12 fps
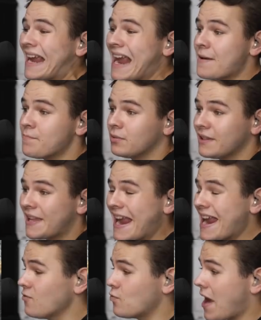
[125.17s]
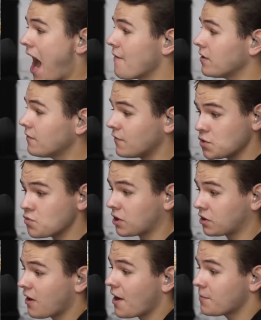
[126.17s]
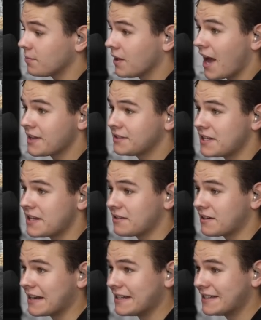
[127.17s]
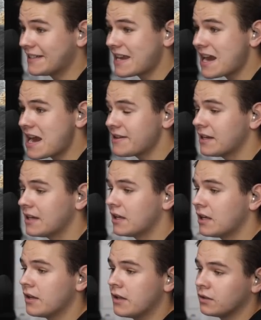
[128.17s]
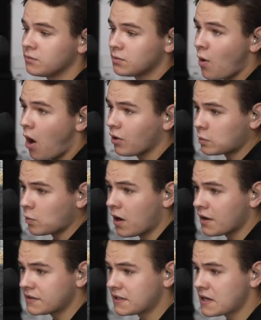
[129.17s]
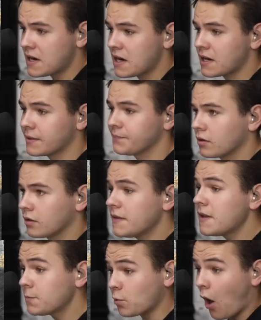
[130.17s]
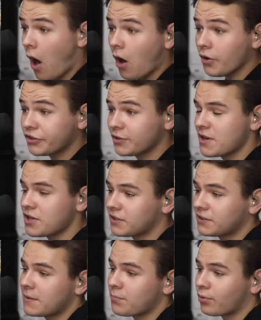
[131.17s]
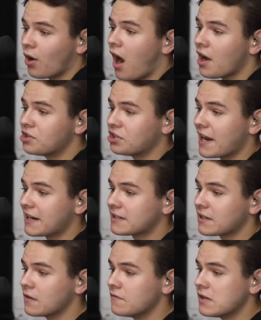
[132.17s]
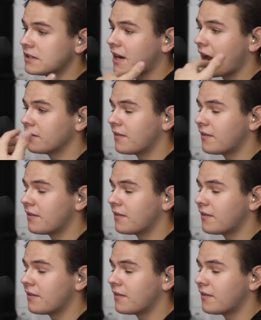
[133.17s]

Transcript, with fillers: a plane. We have a few Ekranoplans here indeed. Some smaller ones here. These were all some interesting projects of these kind of